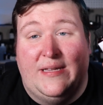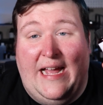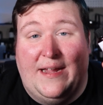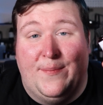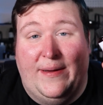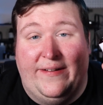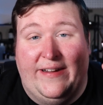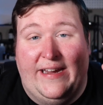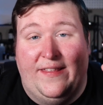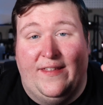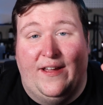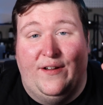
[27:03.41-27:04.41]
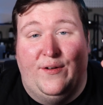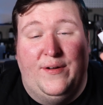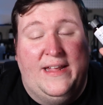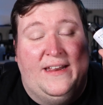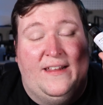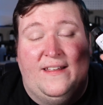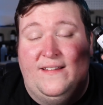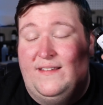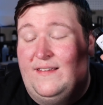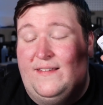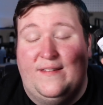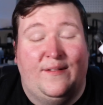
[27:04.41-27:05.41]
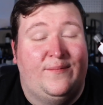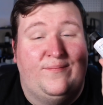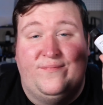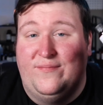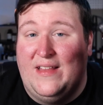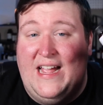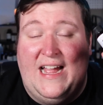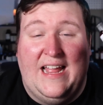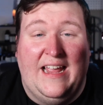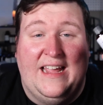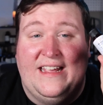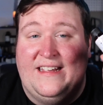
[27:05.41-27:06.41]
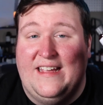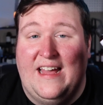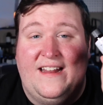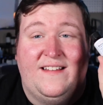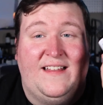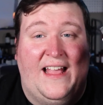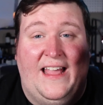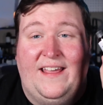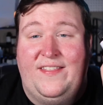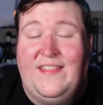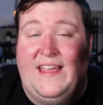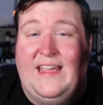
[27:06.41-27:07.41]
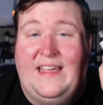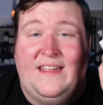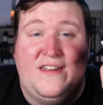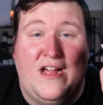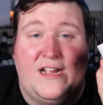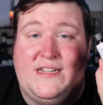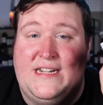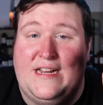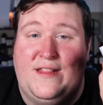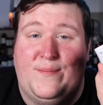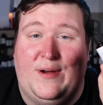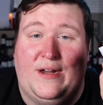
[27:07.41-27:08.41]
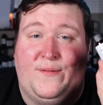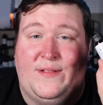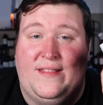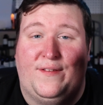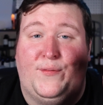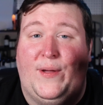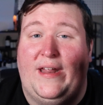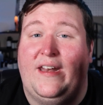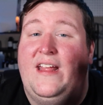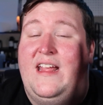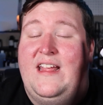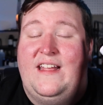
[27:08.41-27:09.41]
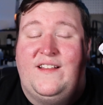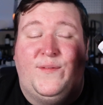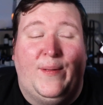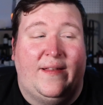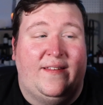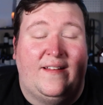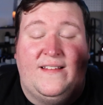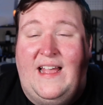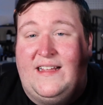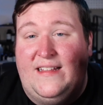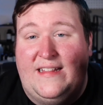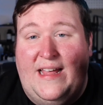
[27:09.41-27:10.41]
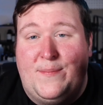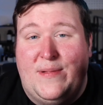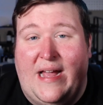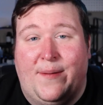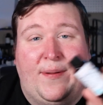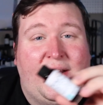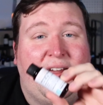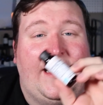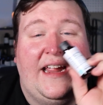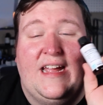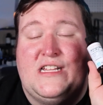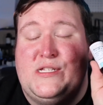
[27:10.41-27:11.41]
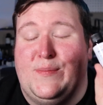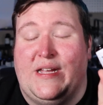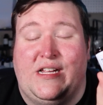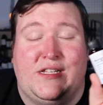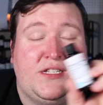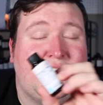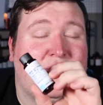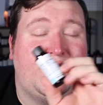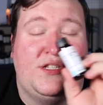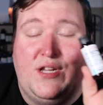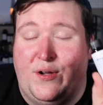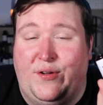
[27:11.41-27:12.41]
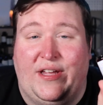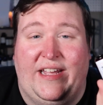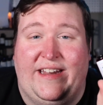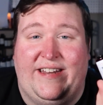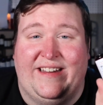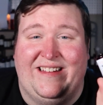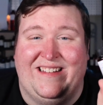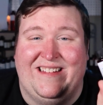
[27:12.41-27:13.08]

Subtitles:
Blackberry though. It is, I gotta say, they knocked it out of the park with this one. It smells exactly like blackberry. It smells so good.